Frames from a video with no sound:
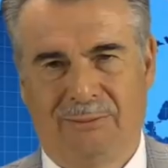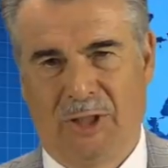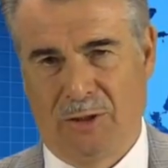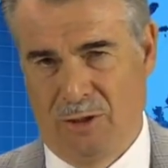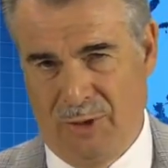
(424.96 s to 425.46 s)

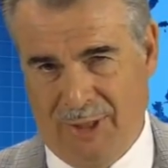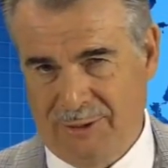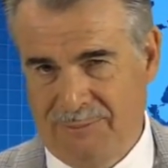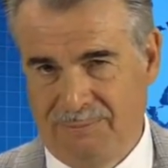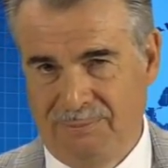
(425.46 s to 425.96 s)
And you know
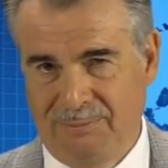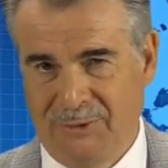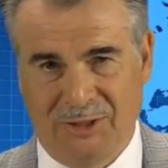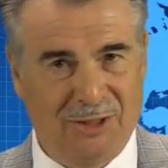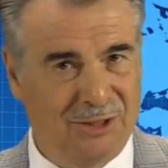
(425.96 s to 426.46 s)
what?
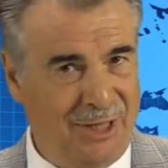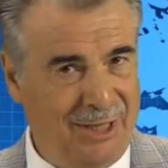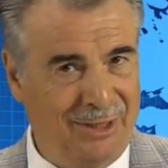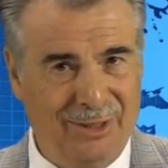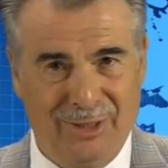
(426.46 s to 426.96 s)
That's
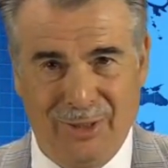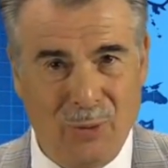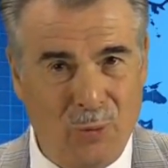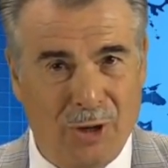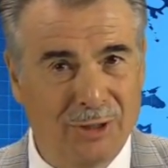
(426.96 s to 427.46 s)
exactly
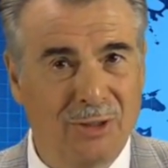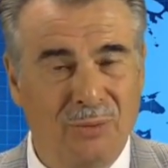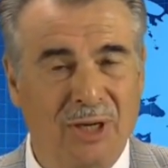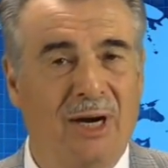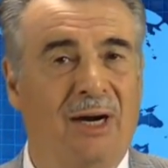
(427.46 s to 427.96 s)
what
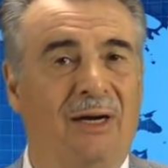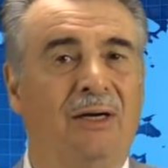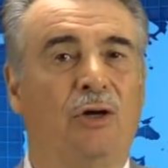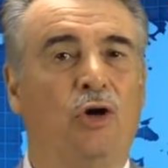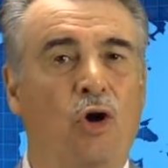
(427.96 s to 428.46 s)
we
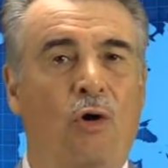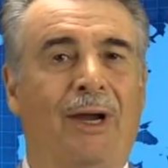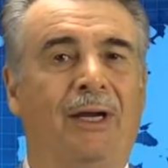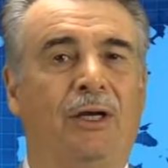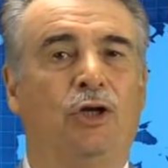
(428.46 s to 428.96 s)
are
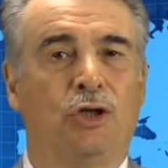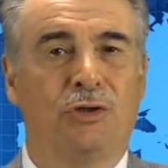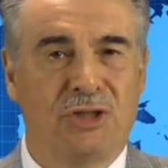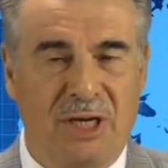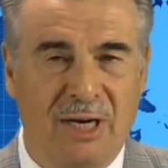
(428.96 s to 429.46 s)
going to
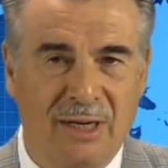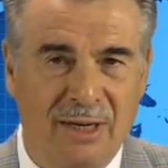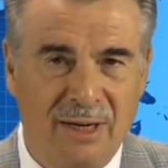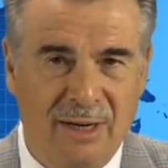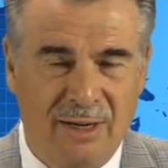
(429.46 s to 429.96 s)
see.
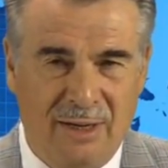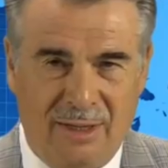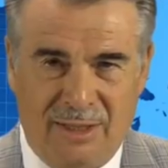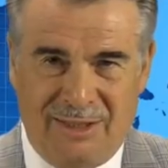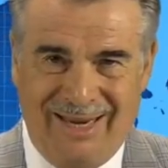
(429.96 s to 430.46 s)

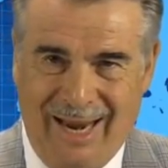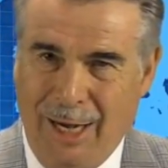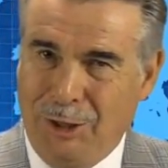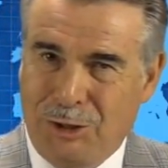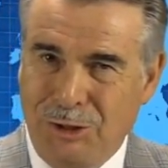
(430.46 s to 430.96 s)
The
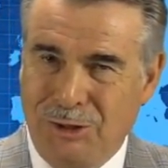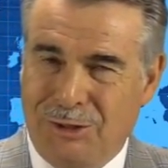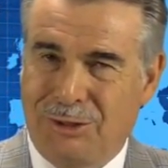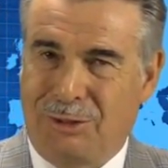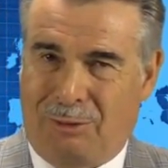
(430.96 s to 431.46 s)

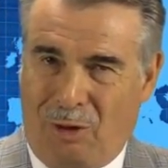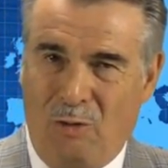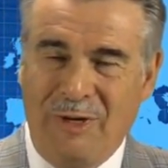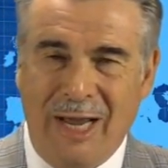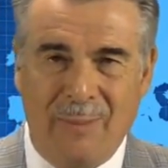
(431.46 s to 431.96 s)
ancient
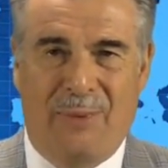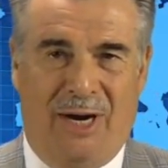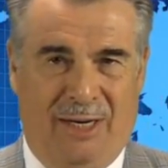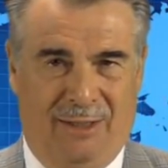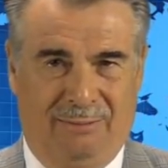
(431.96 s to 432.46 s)
Roman
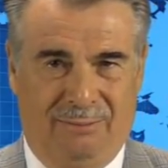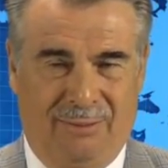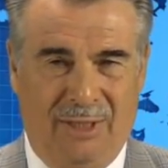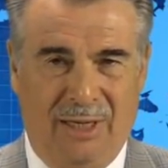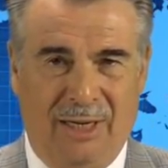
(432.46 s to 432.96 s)
Empire
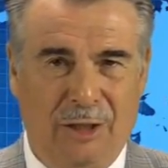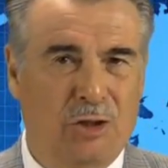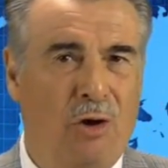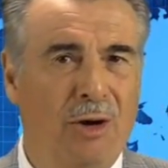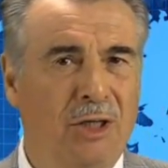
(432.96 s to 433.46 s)
is
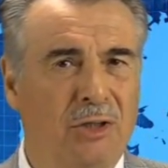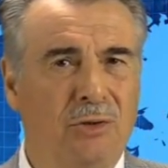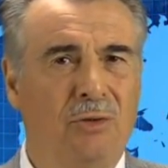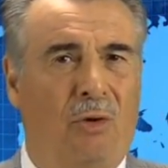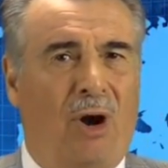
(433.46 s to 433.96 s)
going
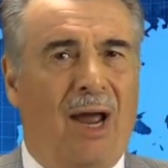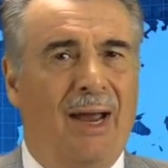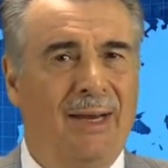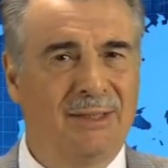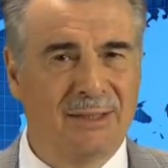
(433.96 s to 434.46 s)
to
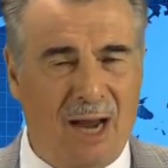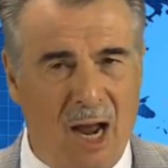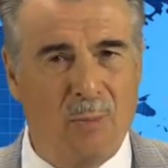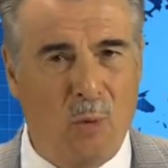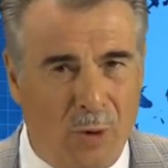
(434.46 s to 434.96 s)
rise
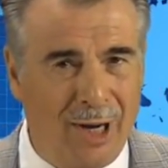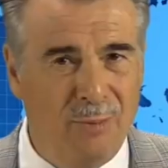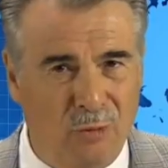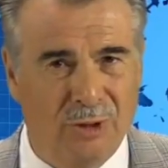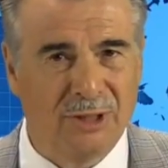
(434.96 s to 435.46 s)
up
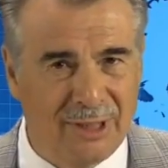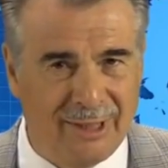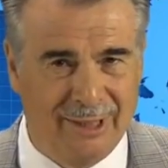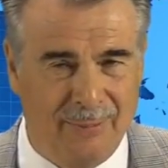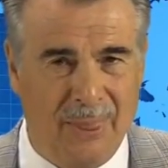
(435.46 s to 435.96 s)
one more
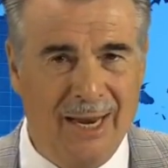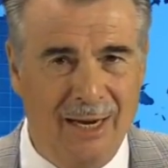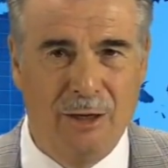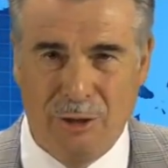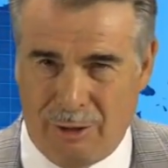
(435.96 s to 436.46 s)
time
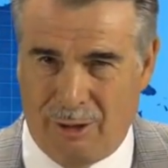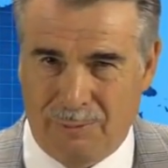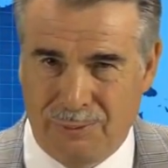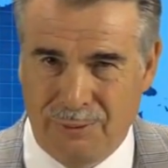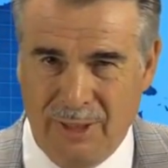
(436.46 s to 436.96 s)
in Europe.